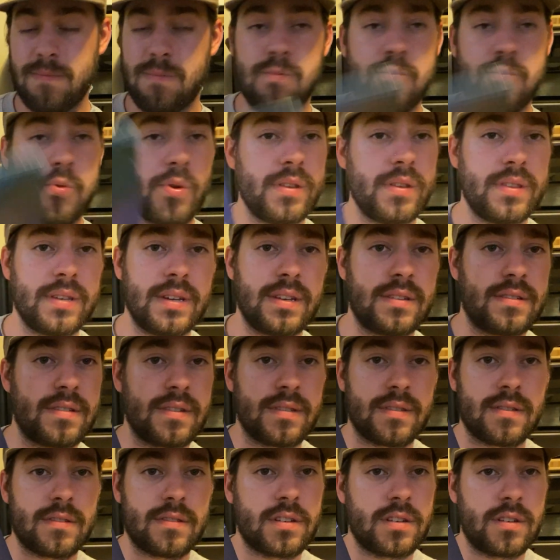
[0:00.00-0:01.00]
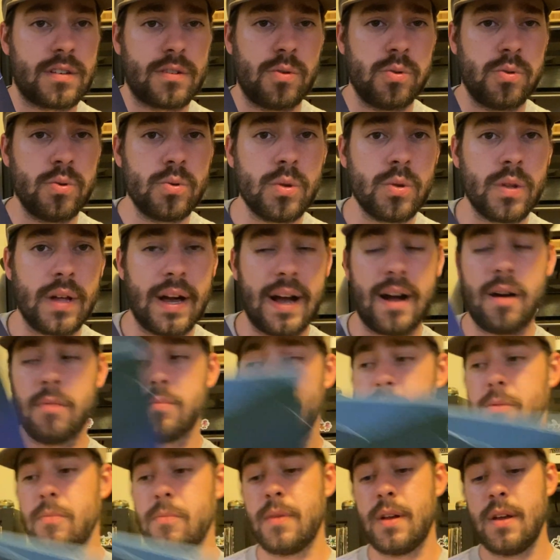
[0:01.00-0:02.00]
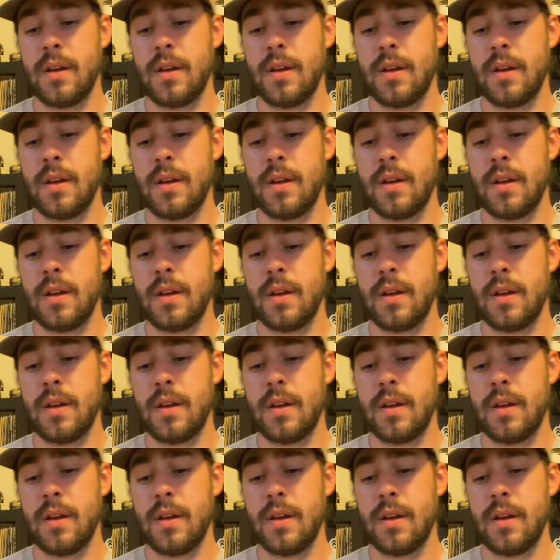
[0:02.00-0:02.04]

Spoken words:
Really just cool album.